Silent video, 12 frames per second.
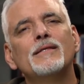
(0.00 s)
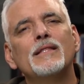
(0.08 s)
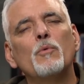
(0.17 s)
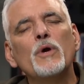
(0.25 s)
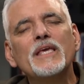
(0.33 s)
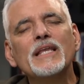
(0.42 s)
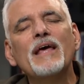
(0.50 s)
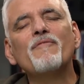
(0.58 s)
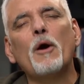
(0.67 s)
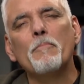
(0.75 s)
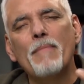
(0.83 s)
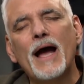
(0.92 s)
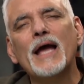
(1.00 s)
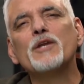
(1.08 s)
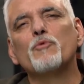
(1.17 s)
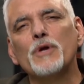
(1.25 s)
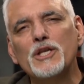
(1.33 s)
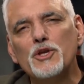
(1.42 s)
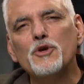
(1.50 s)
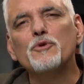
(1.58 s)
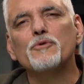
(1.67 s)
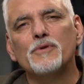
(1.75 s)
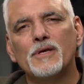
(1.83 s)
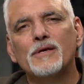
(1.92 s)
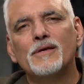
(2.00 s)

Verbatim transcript: that we can have our mind renewed